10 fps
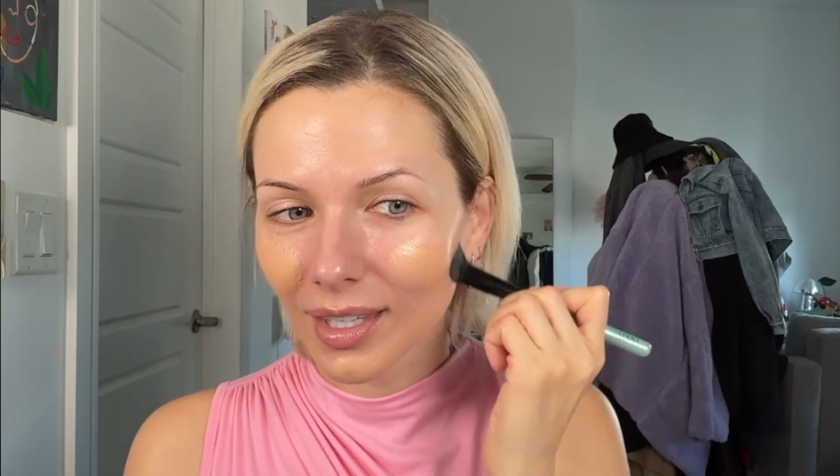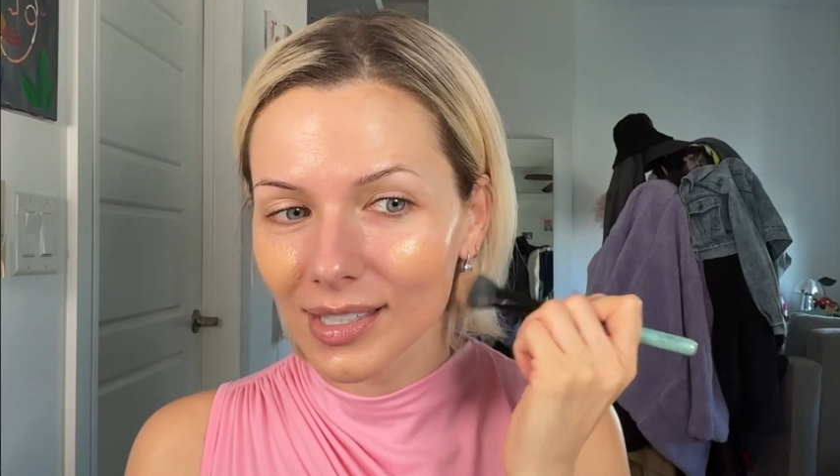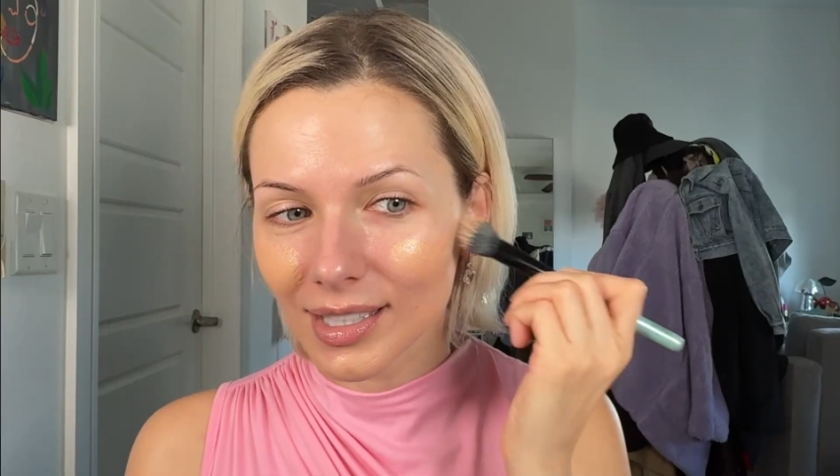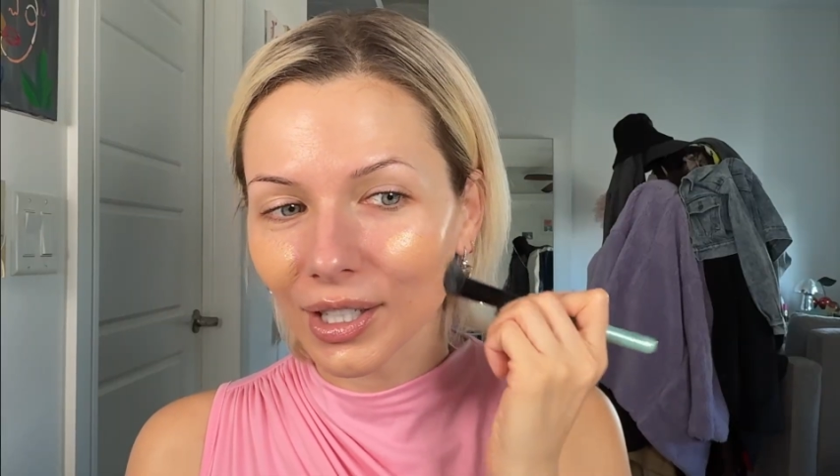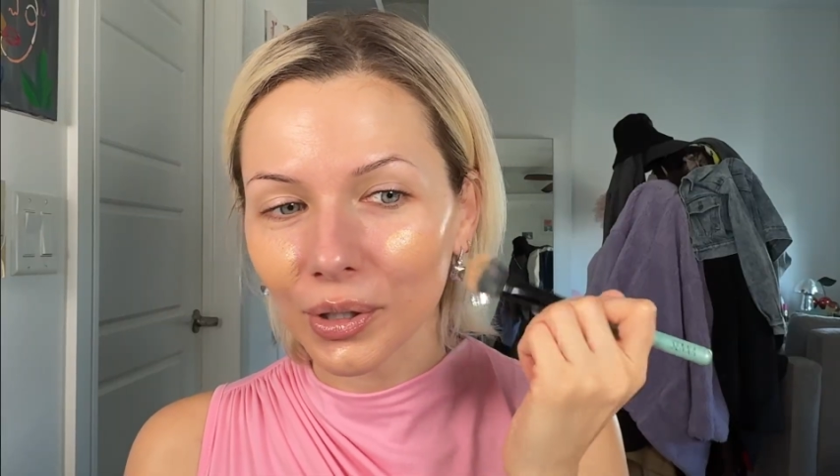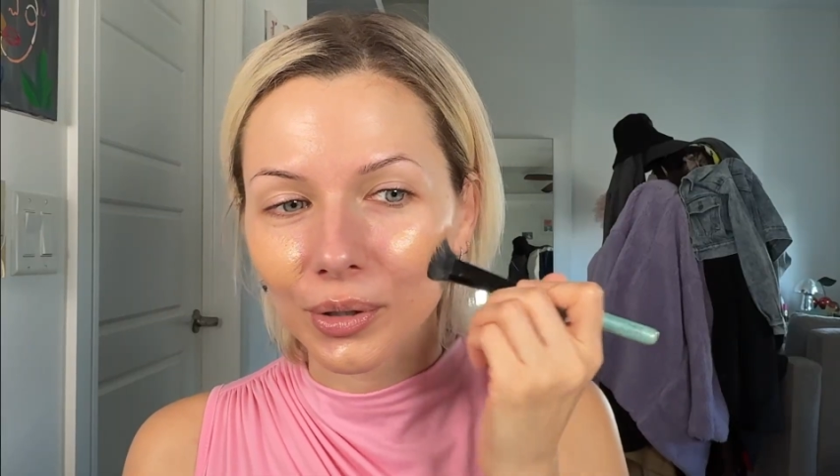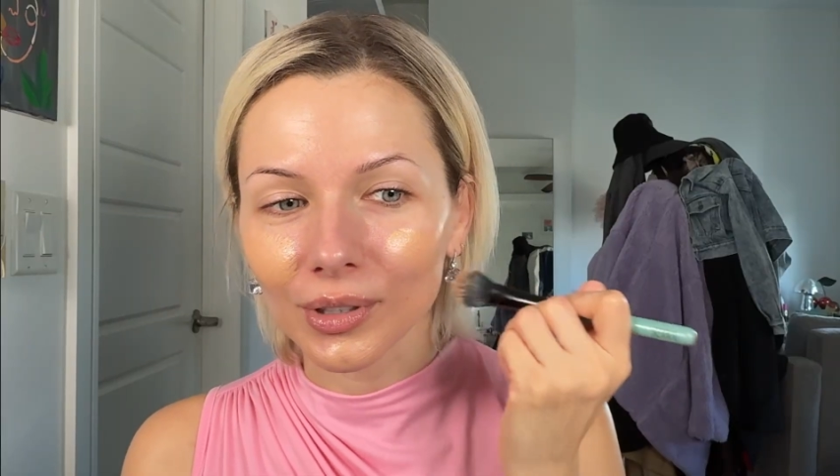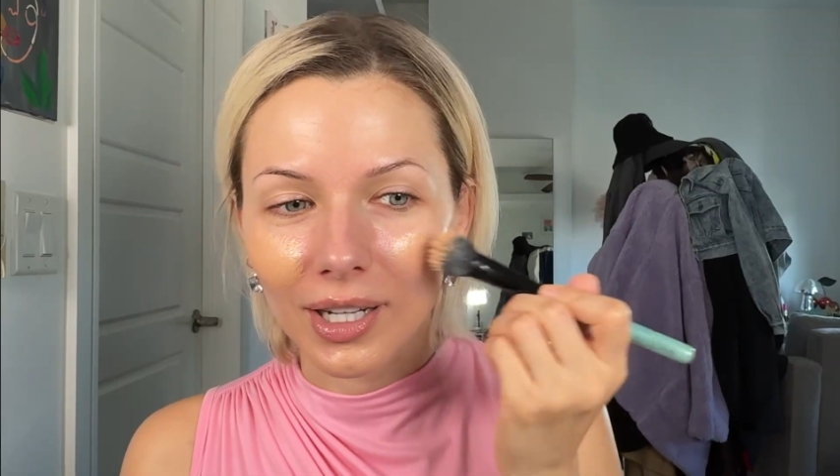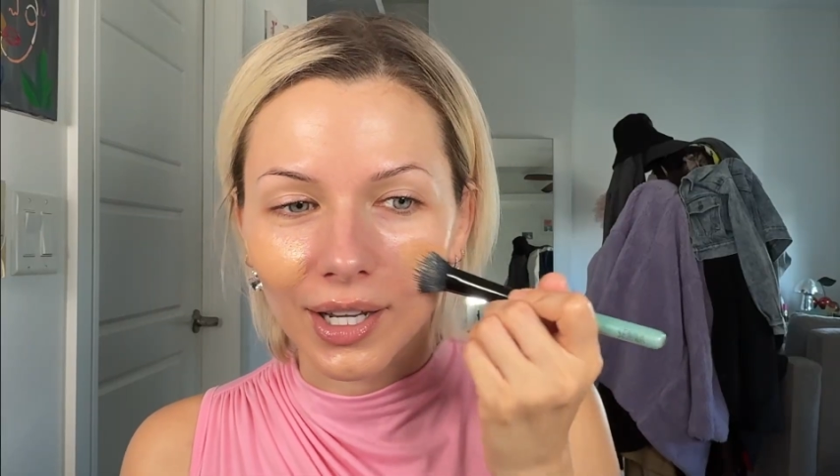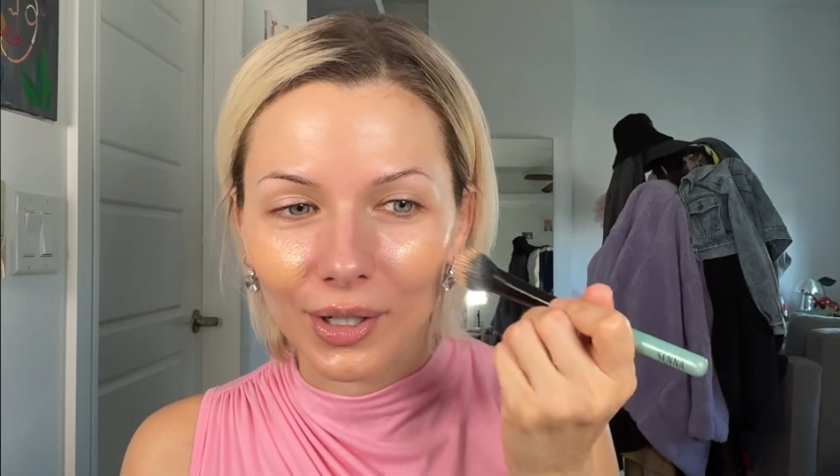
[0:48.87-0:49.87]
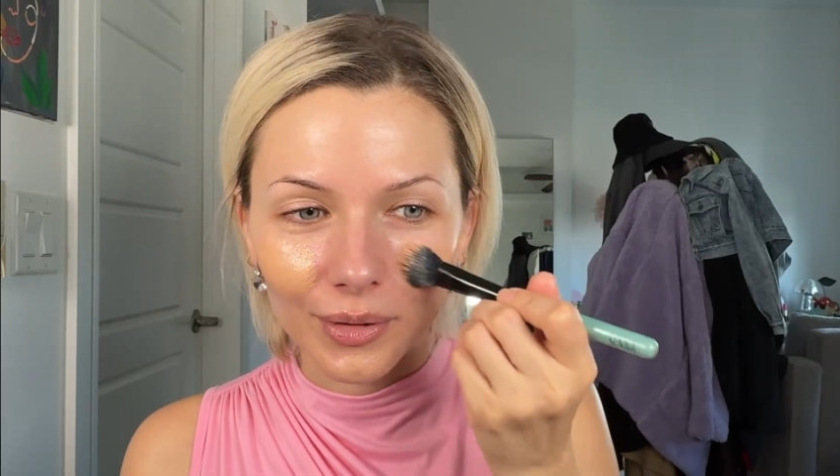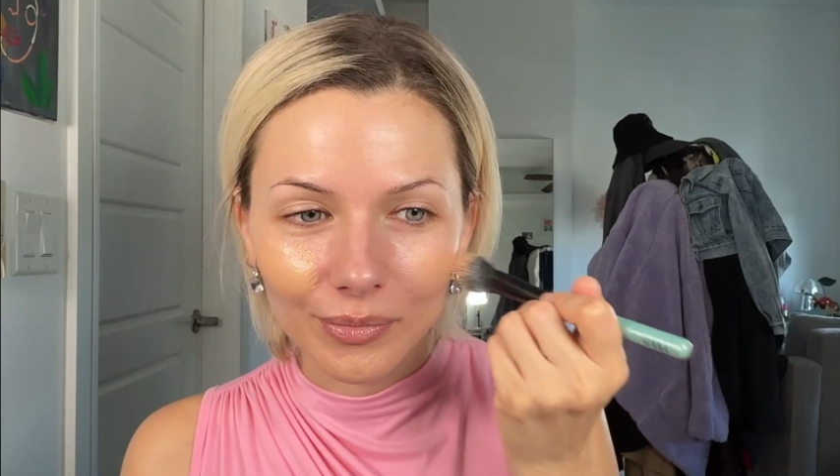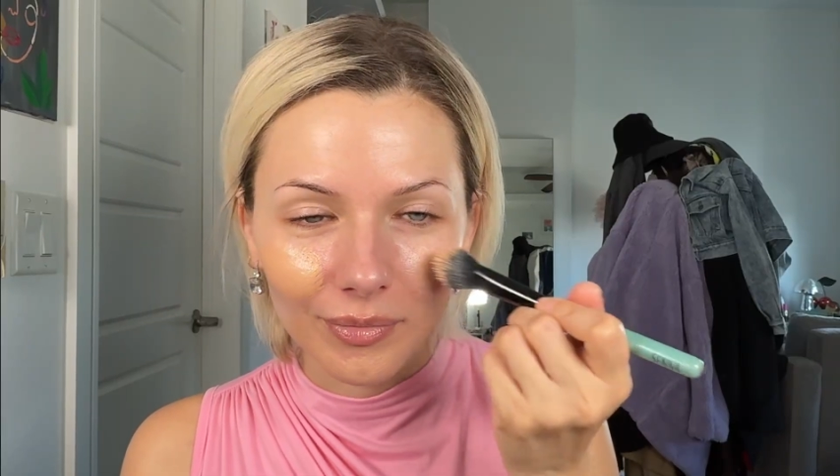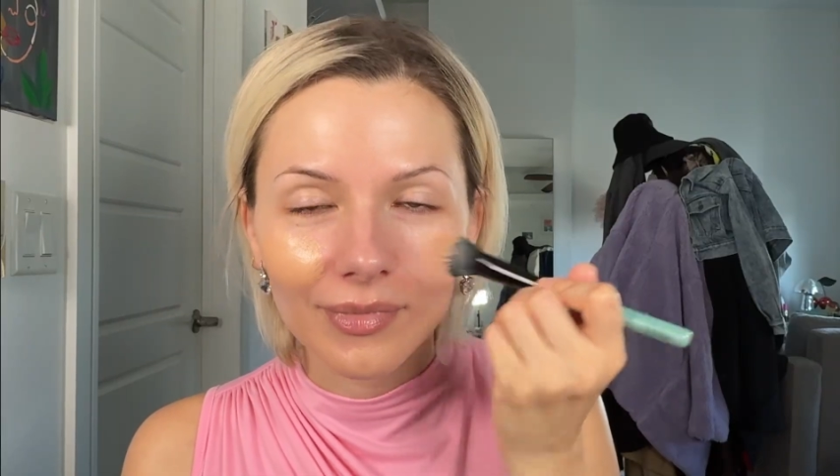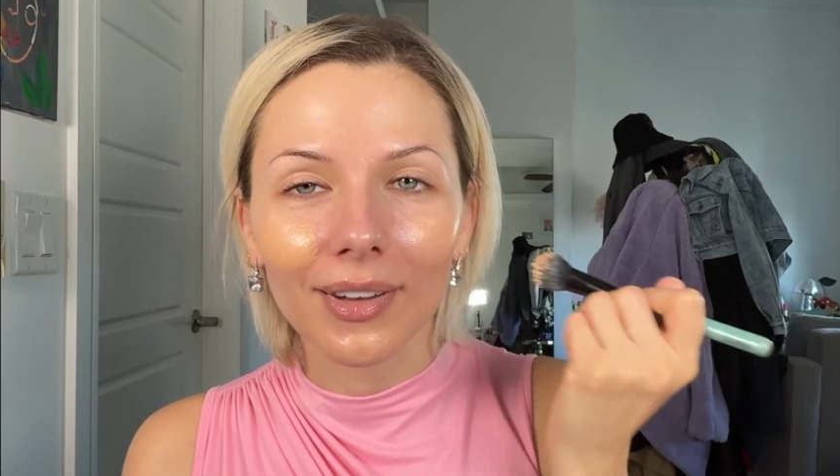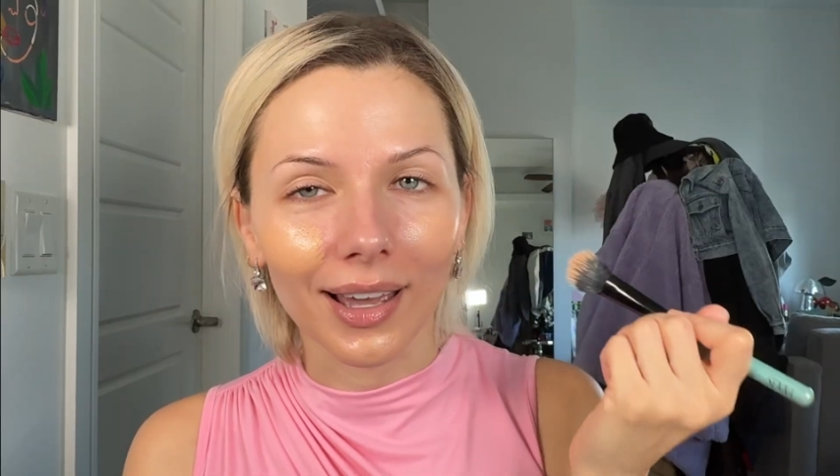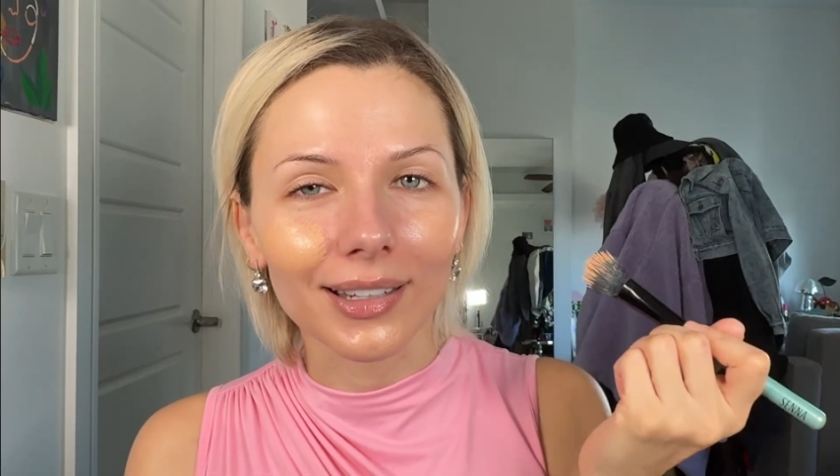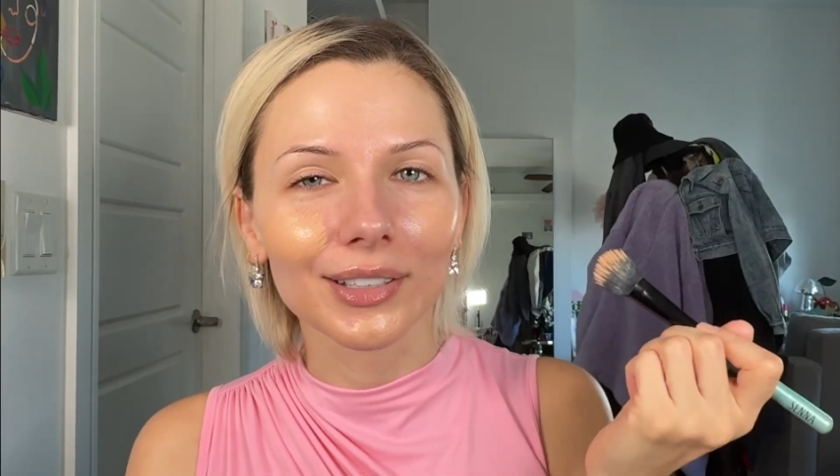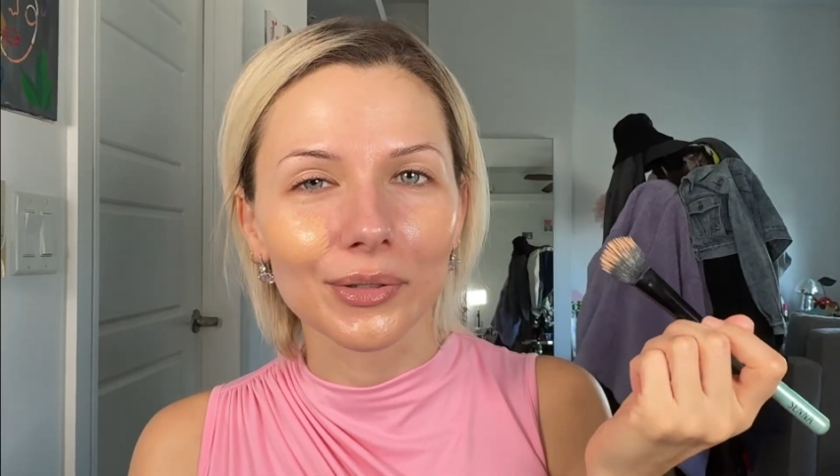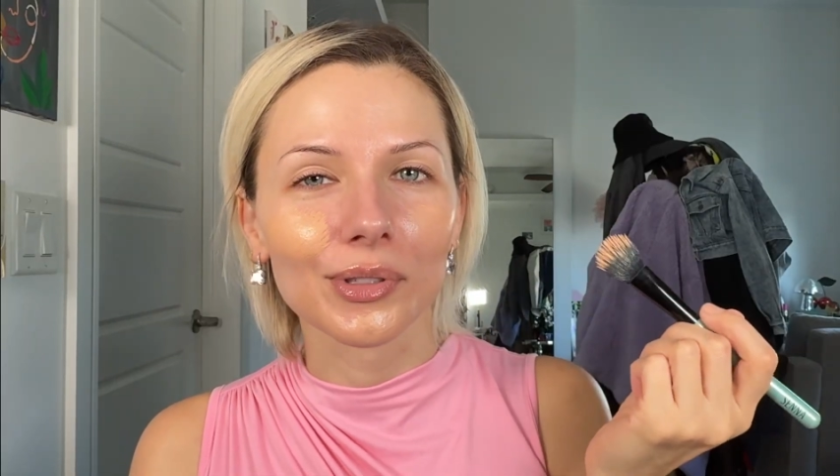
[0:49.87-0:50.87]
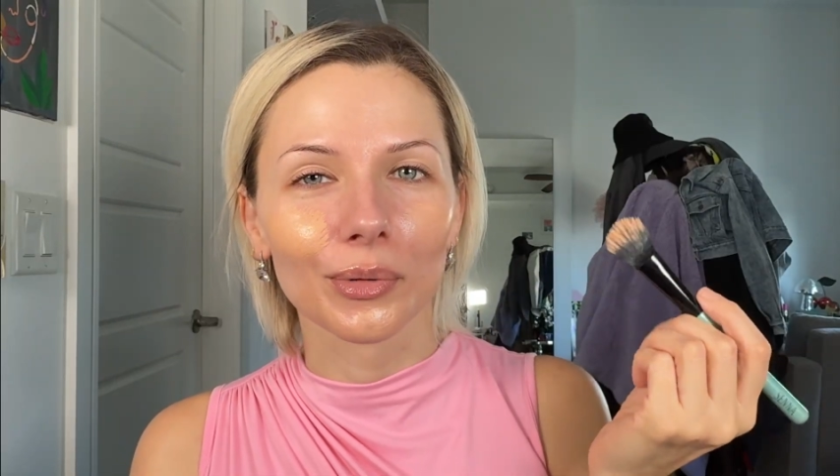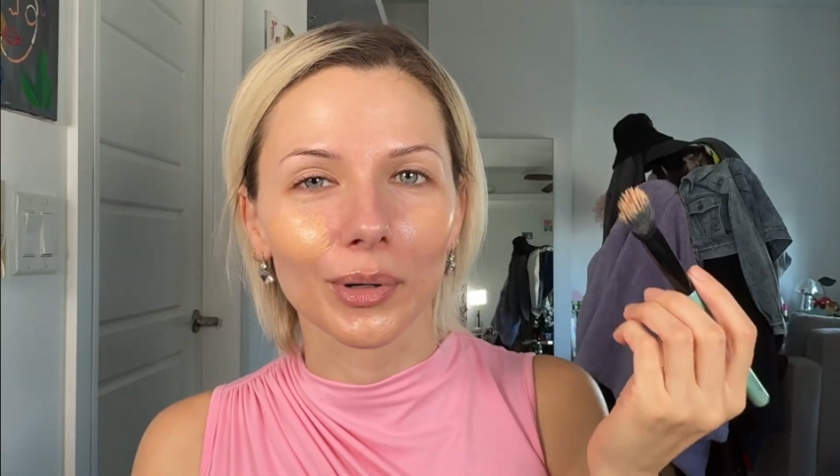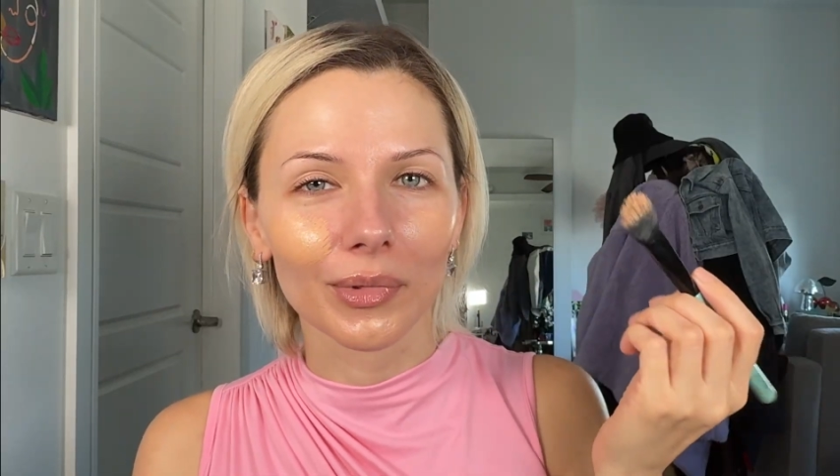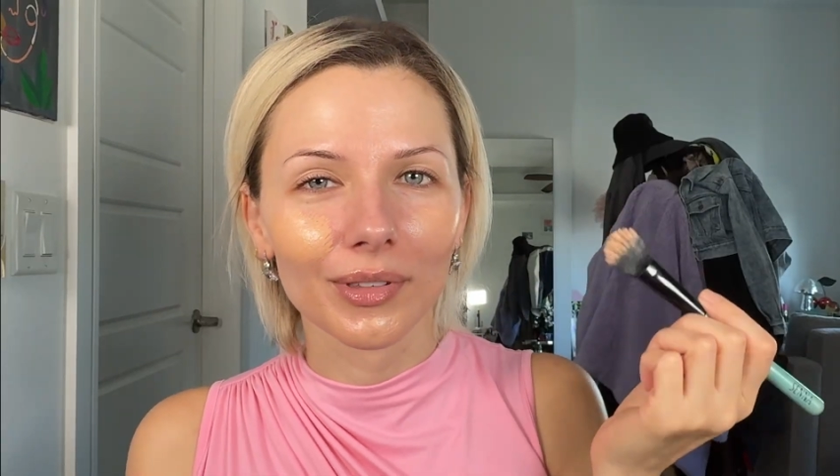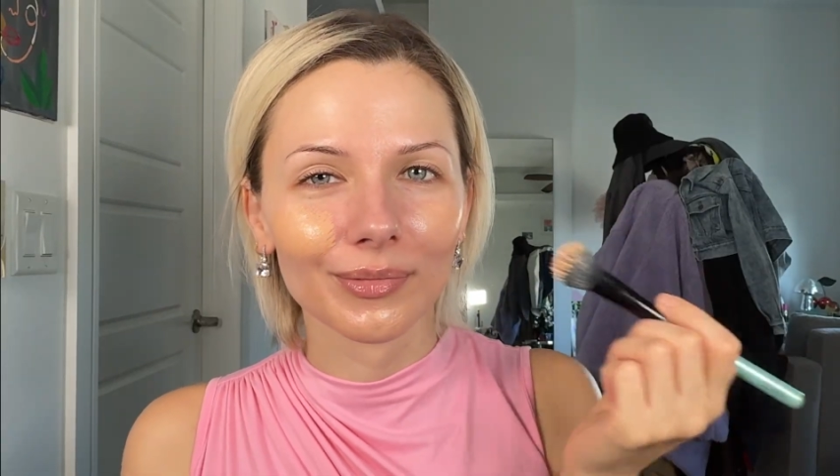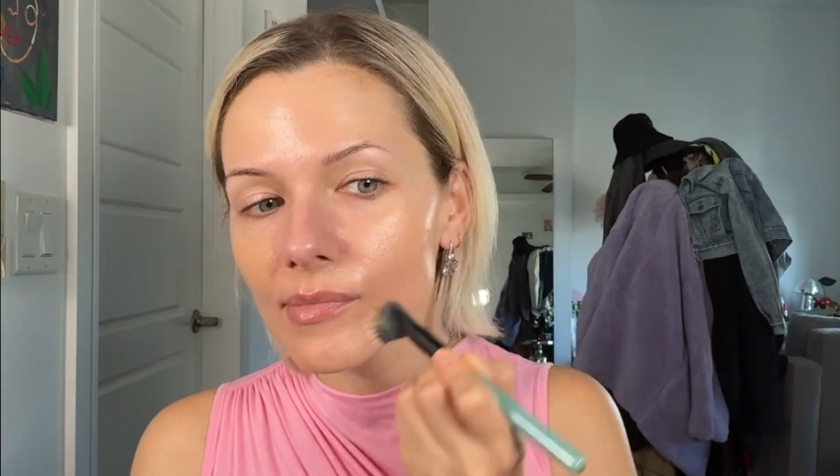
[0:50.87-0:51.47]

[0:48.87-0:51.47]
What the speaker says: It's getting colder out. I could use the warmth.